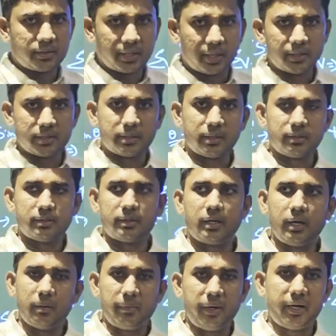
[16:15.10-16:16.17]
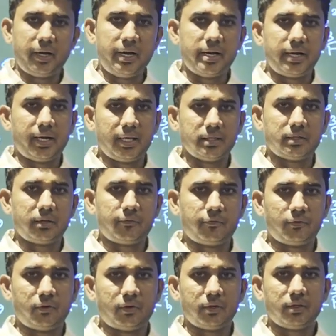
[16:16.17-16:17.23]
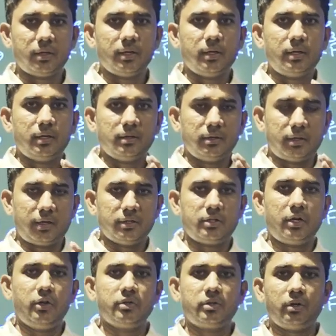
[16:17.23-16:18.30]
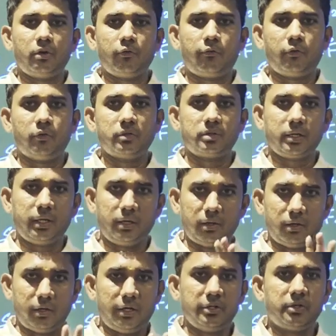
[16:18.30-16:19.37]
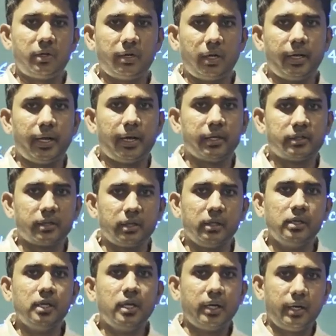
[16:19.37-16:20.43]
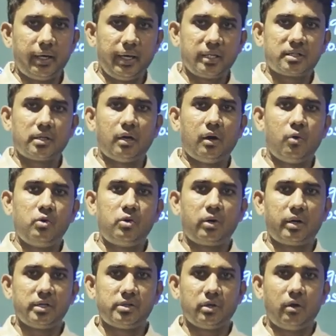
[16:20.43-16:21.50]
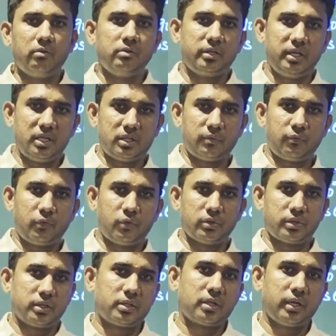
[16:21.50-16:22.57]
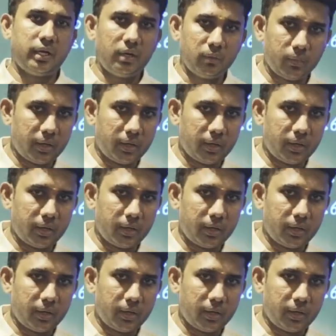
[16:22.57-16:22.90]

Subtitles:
this answer, I'll be getting an answer for the resolution of force in horizontal direction. Next, how to resolve these forces in